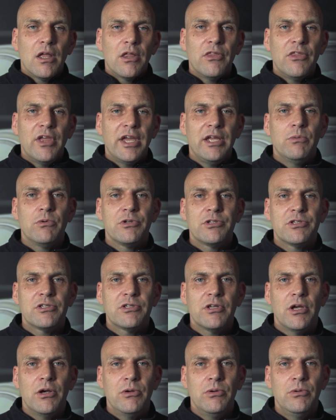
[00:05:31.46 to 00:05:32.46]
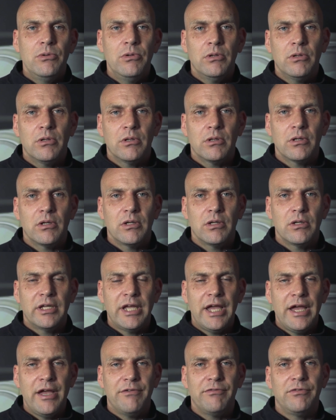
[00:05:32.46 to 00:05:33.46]
they were so
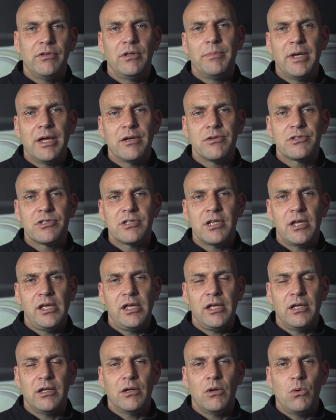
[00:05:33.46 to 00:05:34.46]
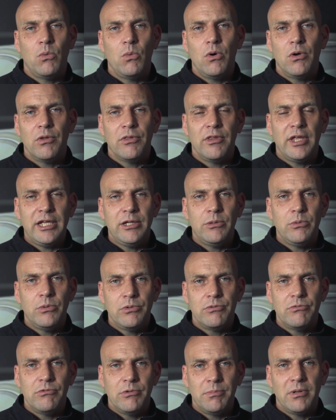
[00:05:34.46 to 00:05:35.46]
careful about saying what they
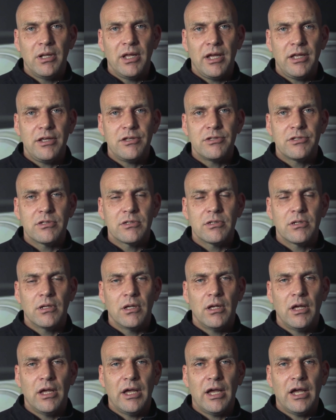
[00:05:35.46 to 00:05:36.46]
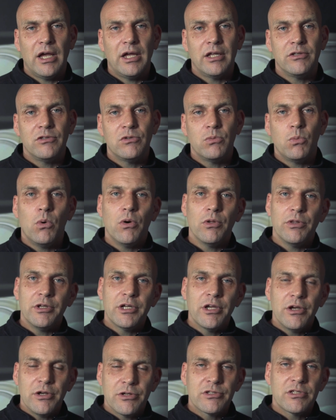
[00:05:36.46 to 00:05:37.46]
would replace and what the
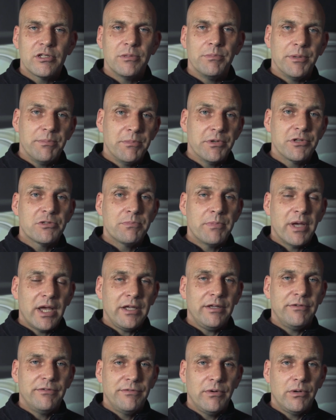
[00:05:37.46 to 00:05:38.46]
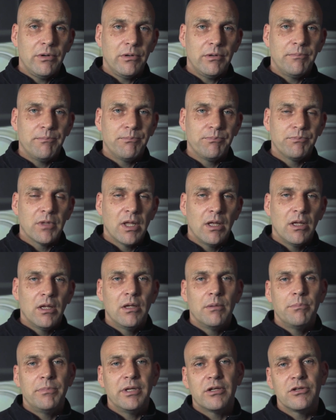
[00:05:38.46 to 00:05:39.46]
customer must pay for,
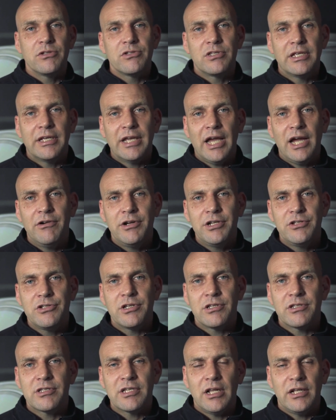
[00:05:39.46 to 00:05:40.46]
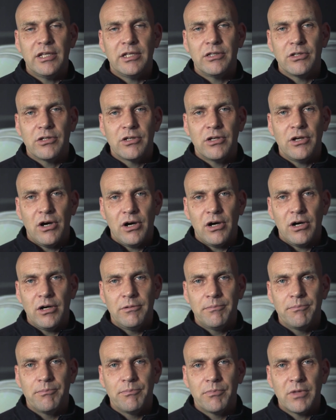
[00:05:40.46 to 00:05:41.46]
because the garage selling the
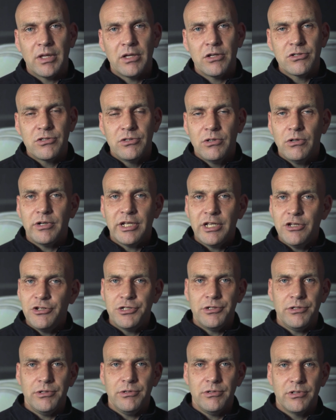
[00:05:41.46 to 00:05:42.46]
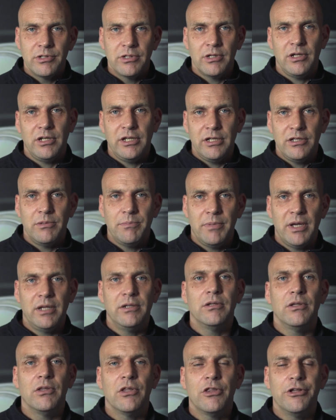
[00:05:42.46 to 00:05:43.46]
car has not issued an
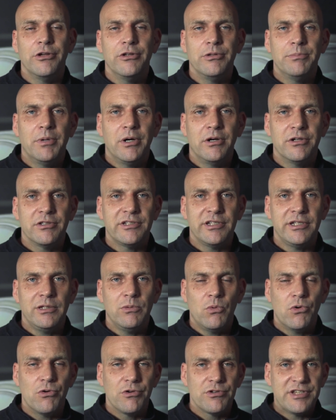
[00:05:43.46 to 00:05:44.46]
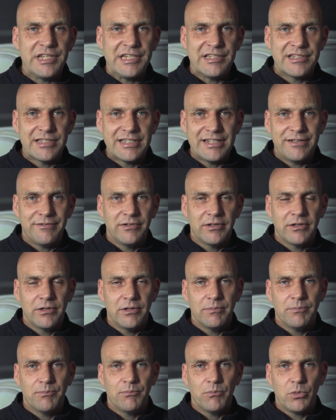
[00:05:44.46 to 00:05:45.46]
independent third-party warranty
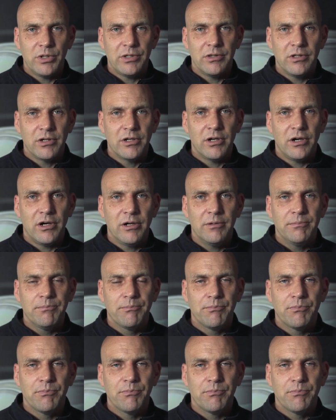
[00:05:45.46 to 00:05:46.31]
certificate with the car.